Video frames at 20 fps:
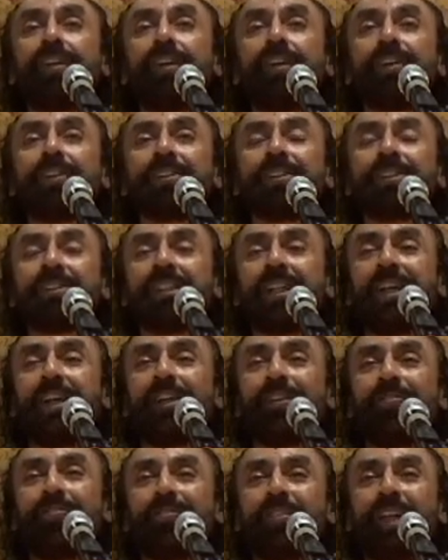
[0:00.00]

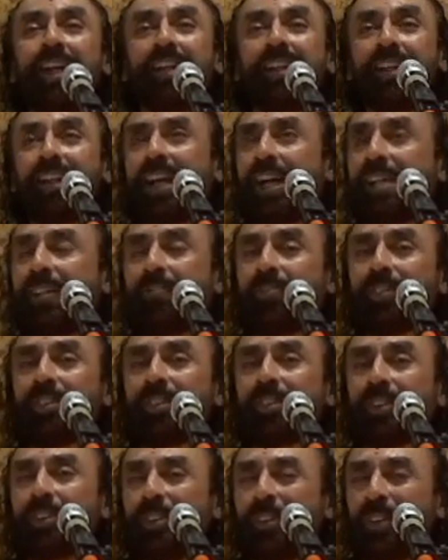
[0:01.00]
yourself that life
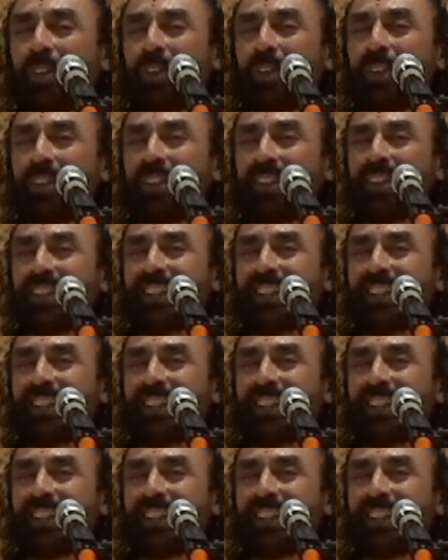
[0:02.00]
is good